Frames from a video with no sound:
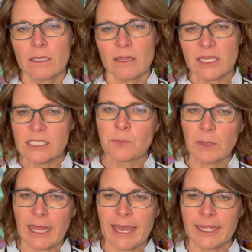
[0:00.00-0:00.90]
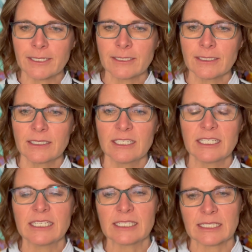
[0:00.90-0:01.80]
This plan
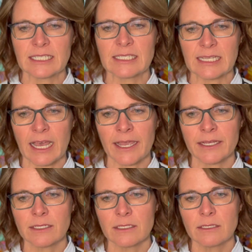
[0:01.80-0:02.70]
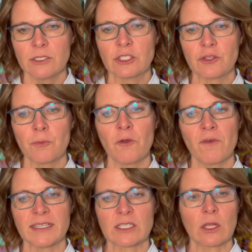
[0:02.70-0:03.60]
is designed to move
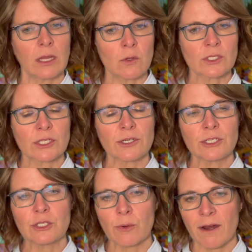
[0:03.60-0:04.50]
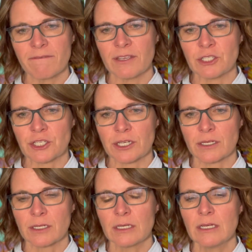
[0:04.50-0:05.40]
us closer to our vision
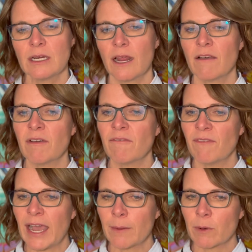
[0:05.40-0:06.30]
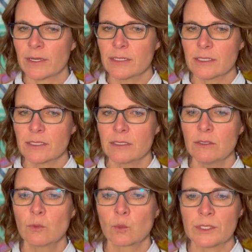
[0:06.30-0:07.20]
of a vibrant,
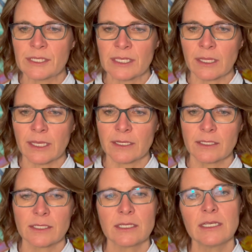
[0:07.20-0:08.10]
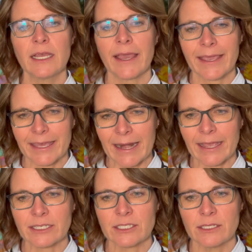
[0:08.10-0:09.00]
resilient, and
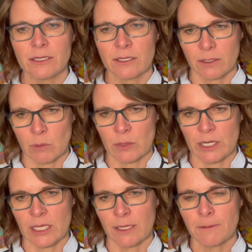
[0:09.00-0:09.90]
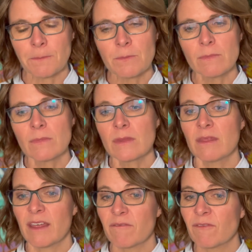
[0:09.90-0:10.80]
connected community
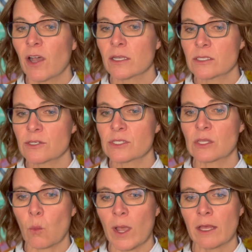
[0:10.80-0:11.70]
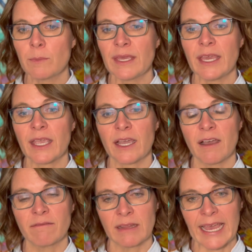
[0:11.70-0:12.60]
that fosters the well-being
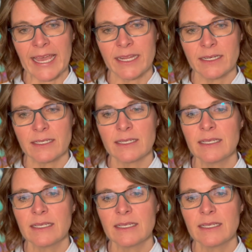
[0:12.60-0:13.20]
of land